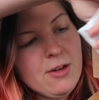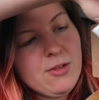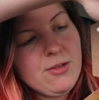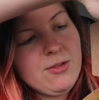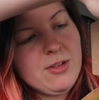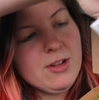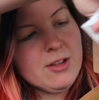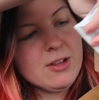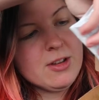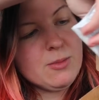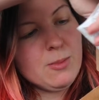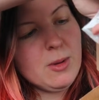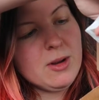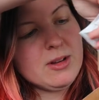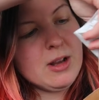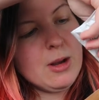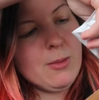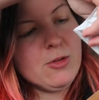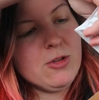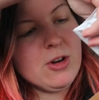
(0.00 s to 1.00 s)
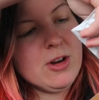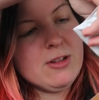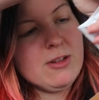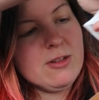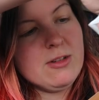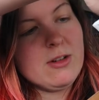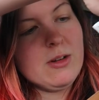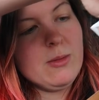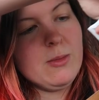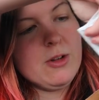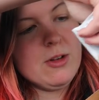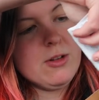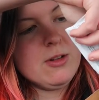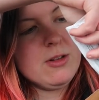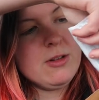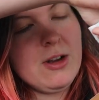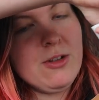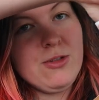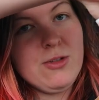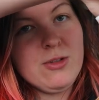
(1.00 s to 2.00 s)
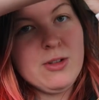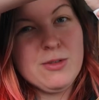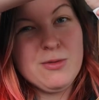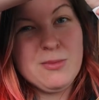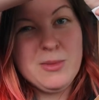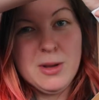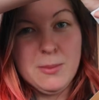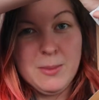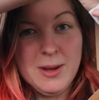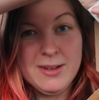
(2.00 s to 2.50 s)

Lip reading: I have a feeling this balsamic dressing is gonna be good. I do love me a